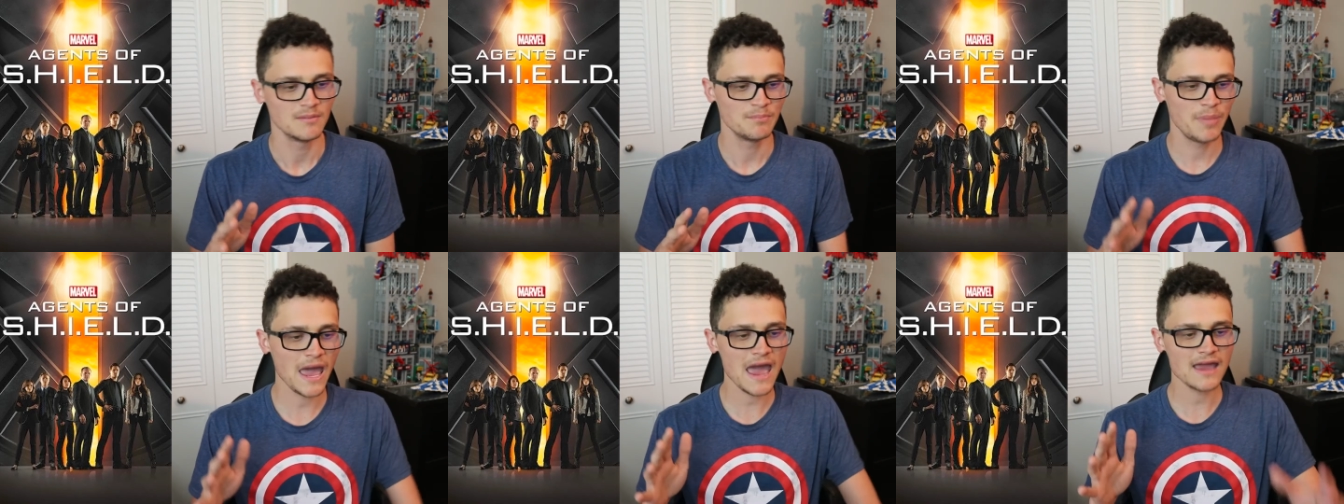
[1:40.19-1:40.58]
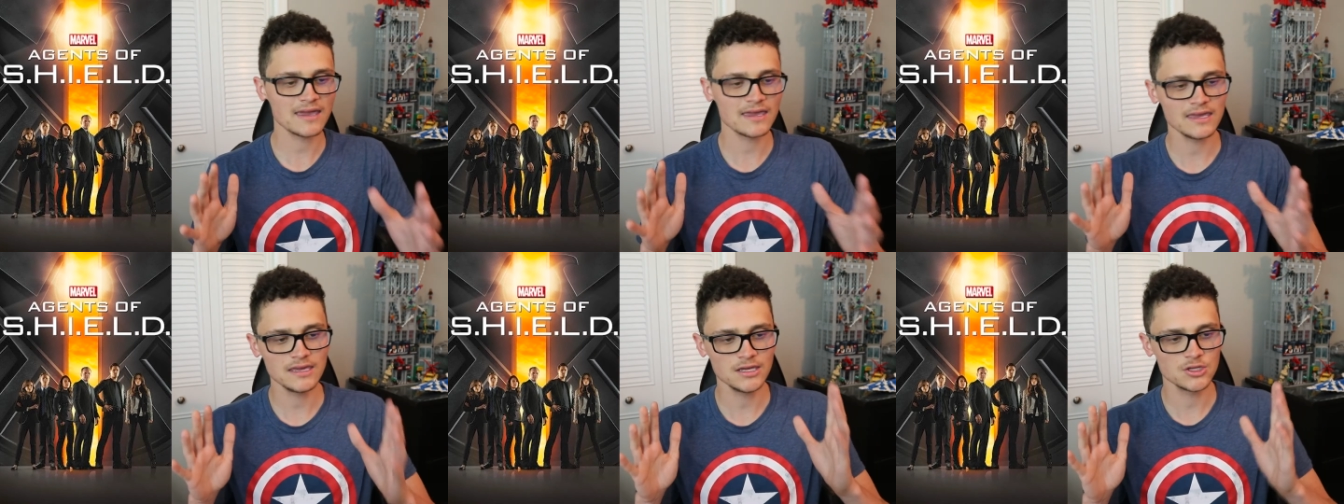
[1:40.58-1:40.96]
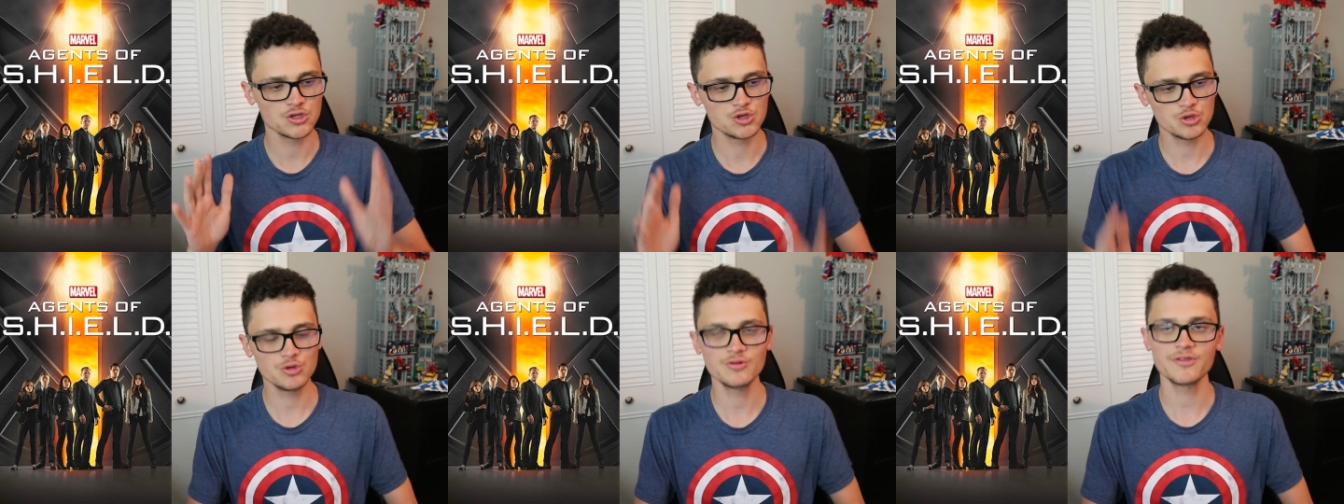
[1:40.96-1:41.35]
Back in
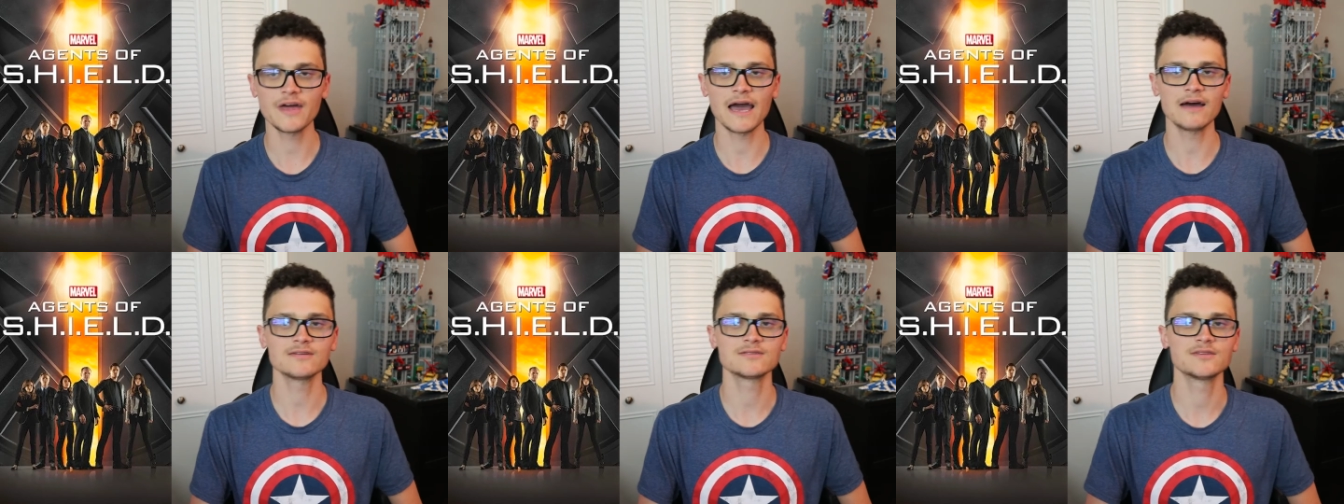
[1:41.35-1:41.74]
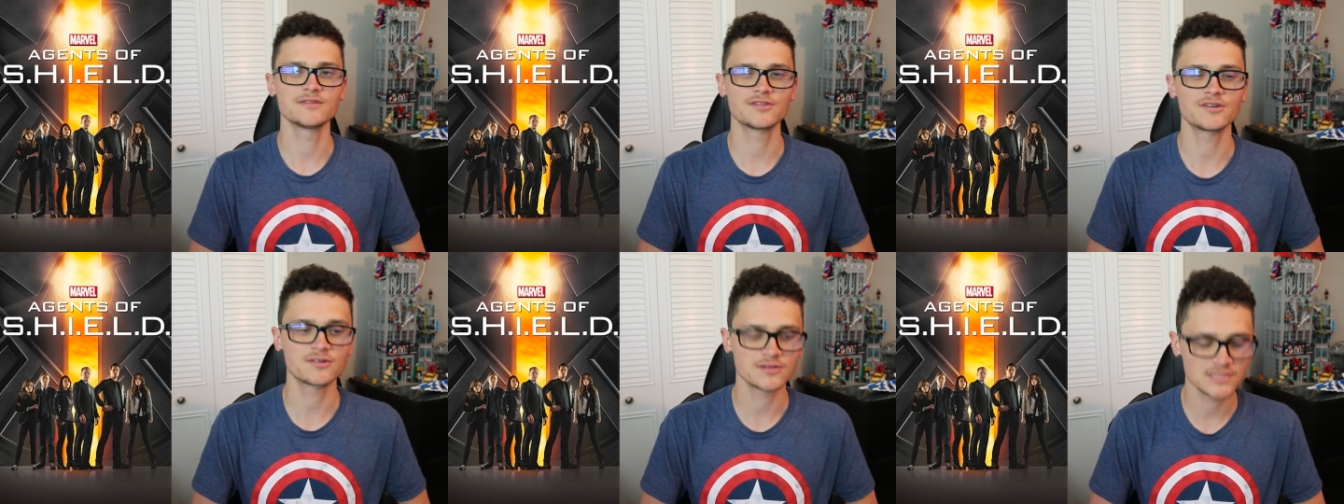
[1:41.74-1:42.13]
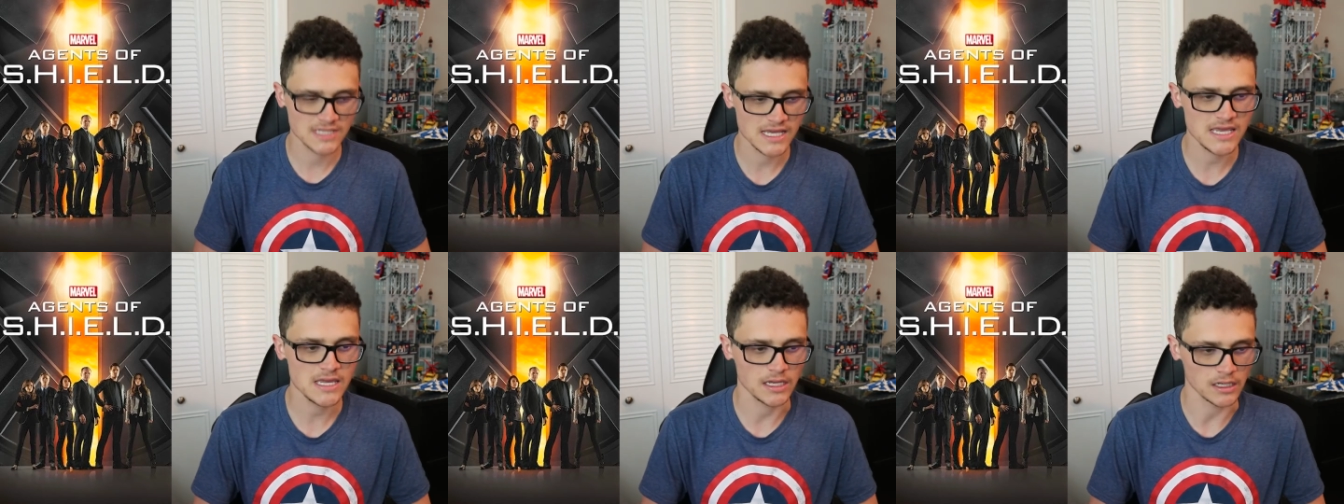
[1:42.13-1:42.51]

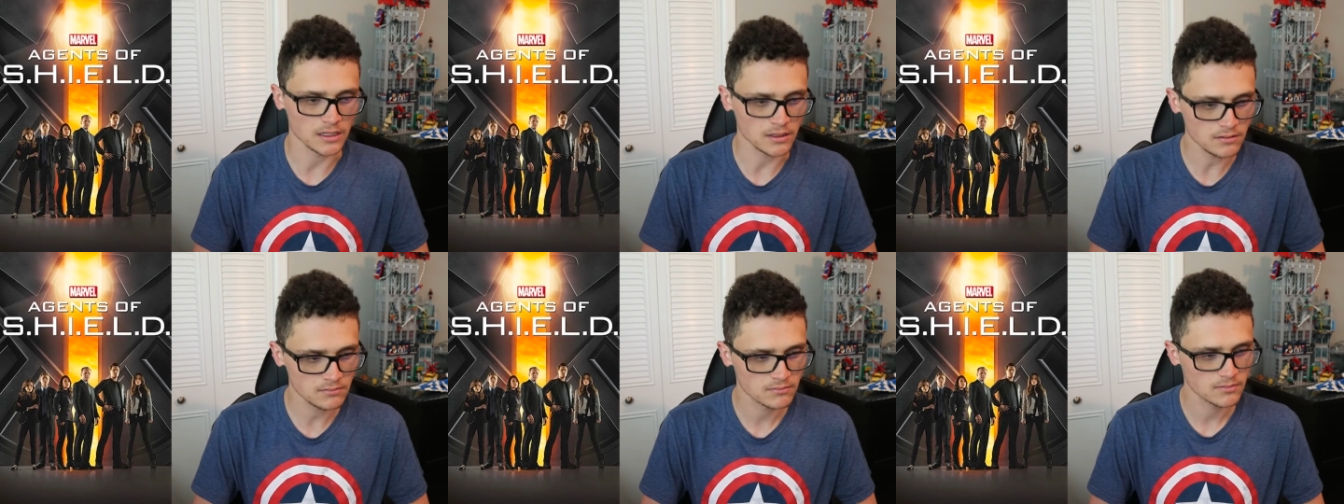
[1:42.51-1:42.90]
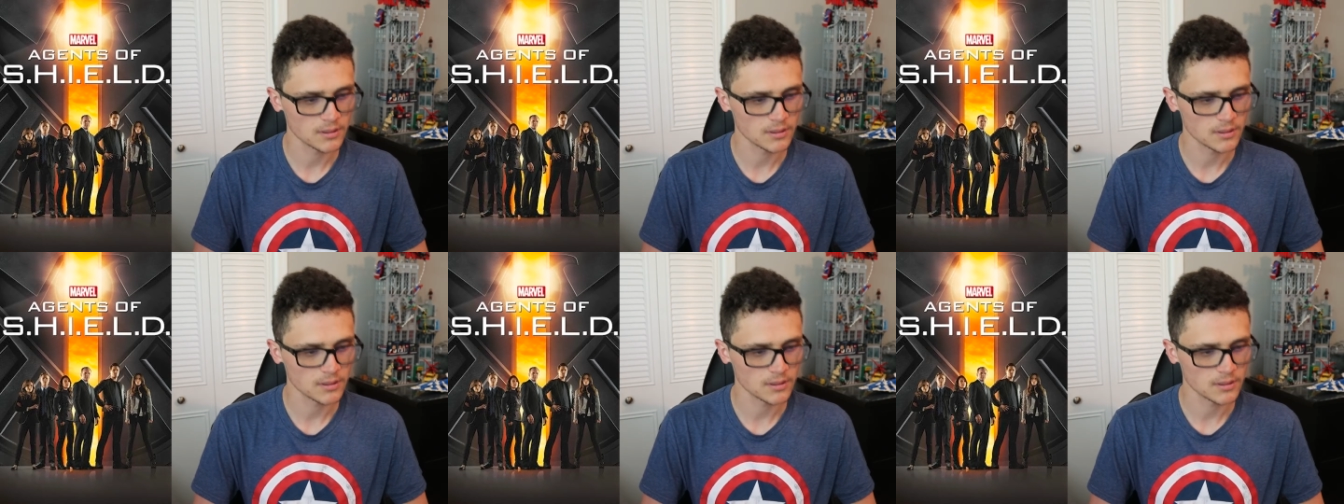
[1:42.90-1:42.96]
2013,